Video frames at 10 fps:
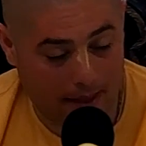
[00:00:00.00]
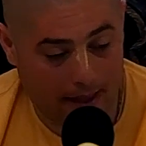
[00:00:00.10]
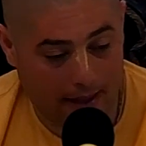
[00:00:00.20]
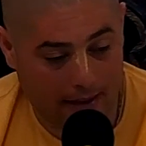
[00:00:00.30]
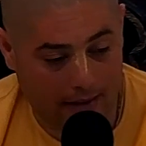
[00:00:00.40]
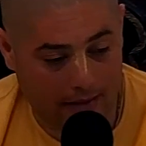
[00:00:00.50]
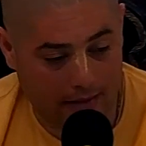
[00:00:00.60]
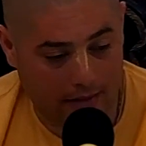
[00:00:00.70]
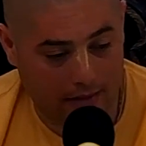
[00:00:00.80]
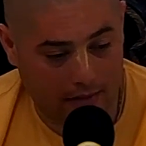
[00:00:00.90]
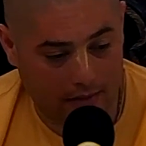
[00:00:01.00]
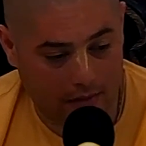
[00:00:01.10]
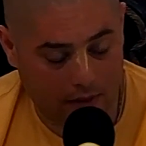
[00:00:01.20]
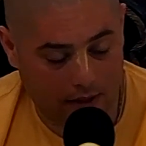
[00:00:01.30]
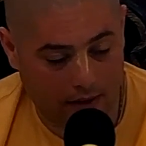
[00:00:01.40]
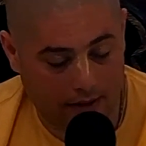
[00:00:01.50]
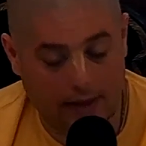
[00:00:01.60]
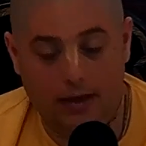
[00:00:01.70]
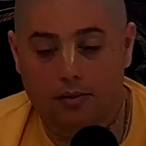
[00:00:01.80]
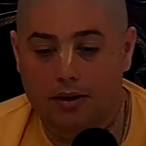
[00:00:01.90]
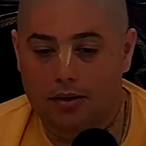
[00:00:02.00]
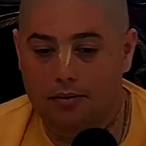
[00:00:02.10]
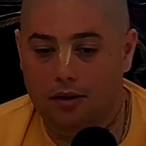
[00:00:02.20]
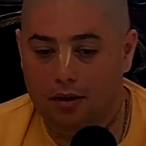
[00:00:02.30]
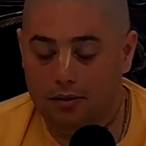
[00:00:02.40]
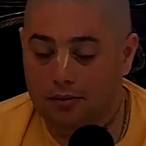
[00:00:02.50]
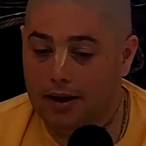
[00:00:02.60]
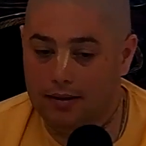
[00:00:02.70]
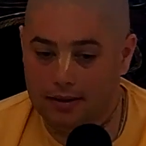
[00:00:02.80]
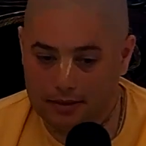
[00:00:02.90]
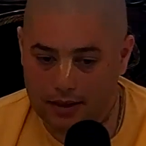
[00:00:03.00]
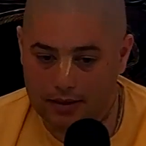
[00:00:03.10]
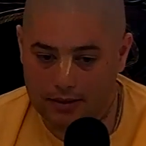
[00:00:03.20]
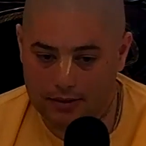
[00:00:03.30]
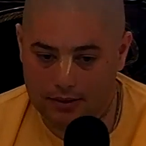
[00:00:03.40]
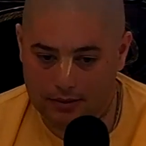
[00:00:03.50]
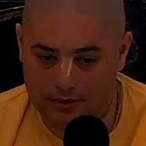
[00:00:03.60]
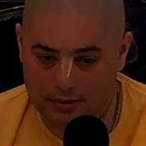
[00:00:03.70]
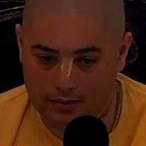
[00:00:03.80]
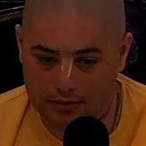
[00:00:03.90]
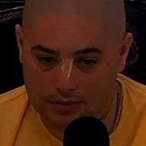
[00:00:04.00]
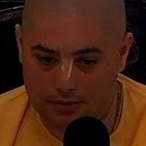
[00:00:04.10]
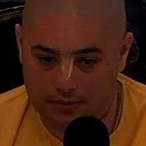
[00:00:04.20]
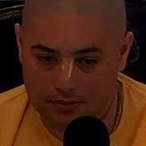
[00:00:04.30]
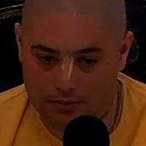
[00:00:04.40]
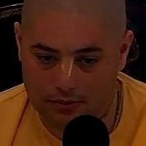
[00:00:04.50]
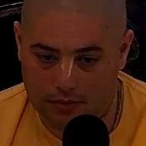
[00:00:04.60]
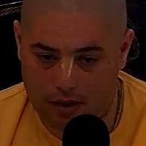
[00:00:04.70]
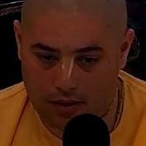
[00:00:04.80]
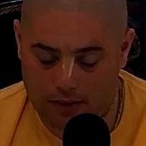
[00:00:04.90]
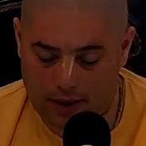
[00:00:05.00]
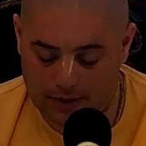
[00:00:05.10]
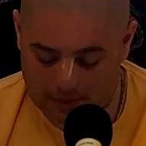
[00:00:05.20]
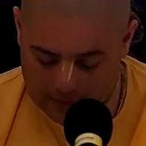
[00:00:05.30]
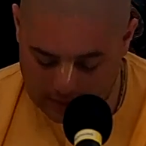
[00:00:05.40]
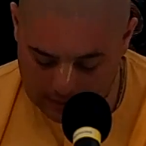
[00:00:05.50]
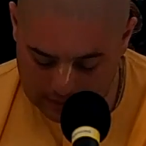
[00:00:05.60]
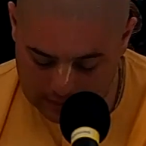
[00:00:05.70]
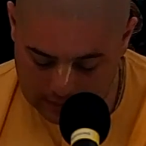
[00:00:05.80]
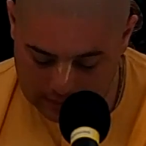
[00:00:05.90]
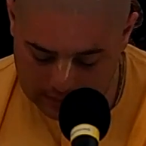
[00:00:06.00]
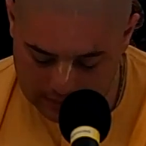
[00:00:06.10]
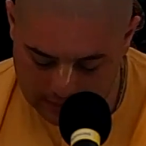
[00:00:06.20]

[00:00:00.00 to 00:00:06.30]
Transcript: and we are getting rid of our violent tendencies our violent tendencies.